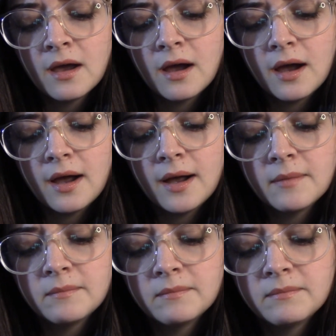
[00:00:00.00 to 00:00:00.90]

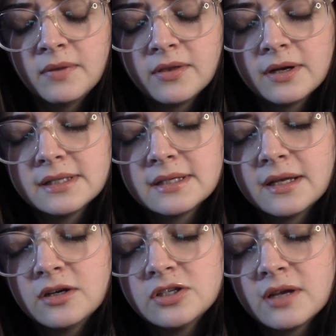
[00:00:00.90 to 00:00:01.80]
um, but there is an
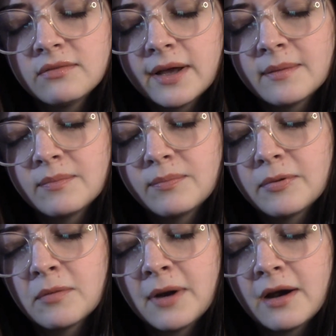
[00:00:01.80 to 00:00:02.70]
energy of like
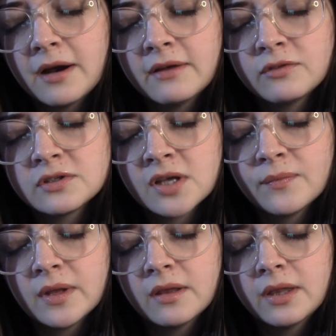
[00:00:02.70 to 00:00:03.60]
preparing for
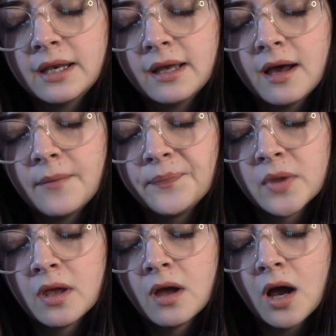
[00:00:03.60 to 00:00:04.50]
something, cleaning up.
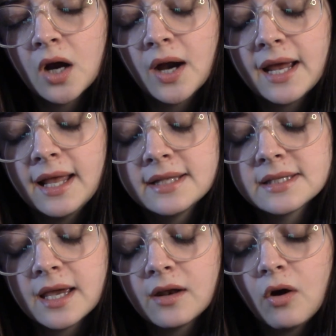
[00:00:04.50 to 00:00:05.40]
All right,
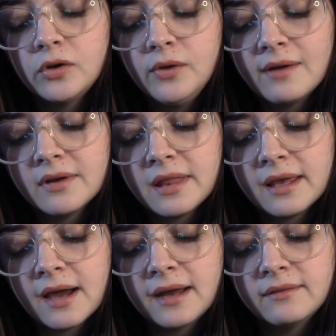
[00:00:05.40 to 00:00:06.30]
it's like an all new
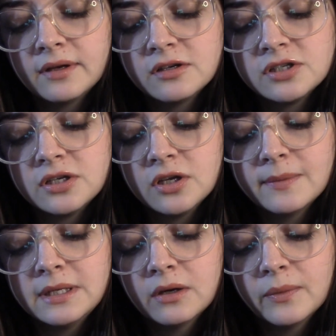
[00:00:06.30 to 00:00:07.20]
everything kind of energy. You
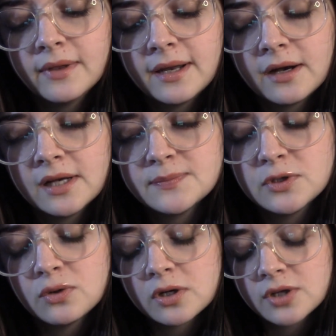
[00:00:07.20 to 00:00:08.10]
could be dealing with an Aries,
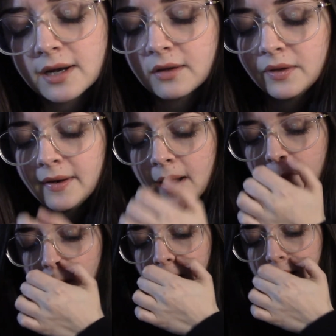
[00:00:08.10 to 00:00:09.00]
but you are trying to clean up.
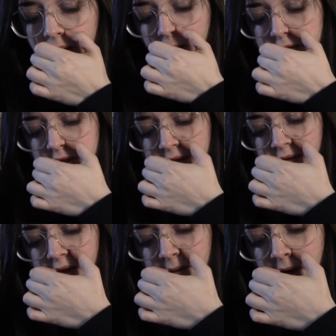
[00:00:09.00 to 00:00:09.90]
All right, you are trying to
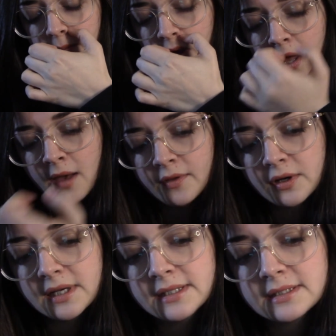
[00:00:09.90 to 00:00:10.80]
clean it up.
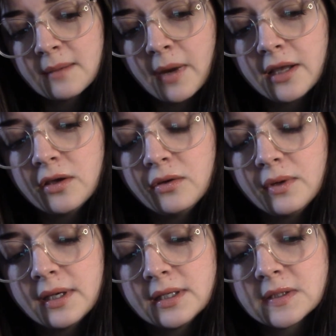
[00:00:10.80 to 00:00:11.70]
There is somebody who
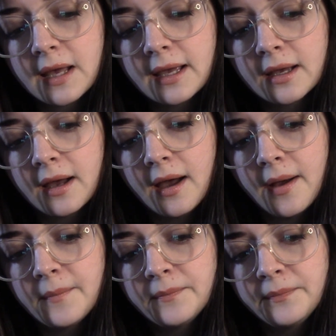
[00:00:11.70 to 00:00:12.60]
is like,
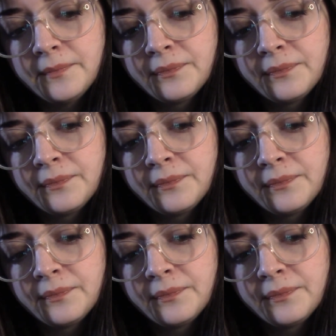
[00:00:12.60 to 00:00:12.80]
um,